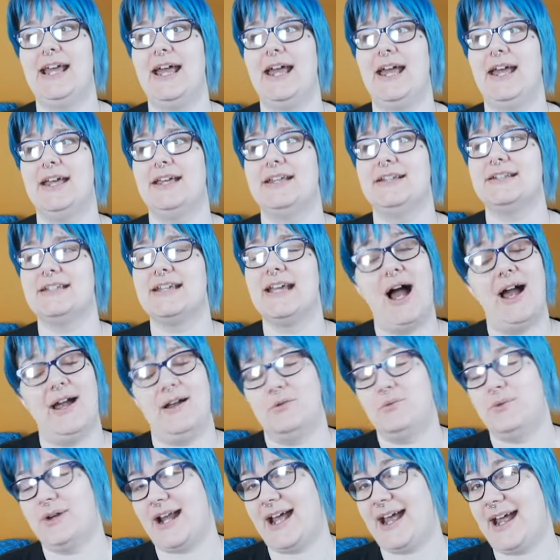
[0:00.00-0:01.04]
and
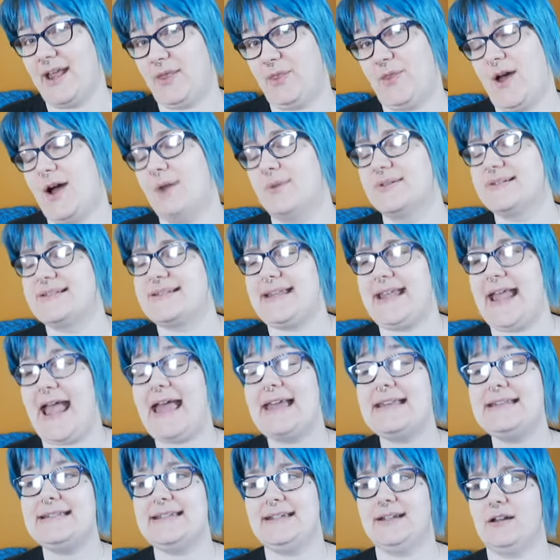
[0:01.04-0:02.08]
what I had thought was the
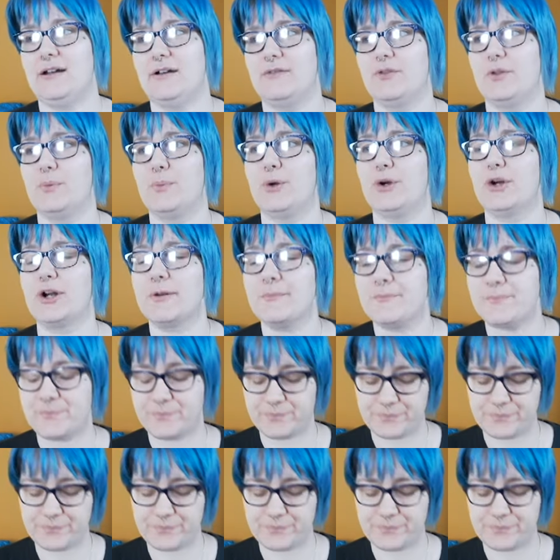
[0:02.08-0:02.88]
ending of the book.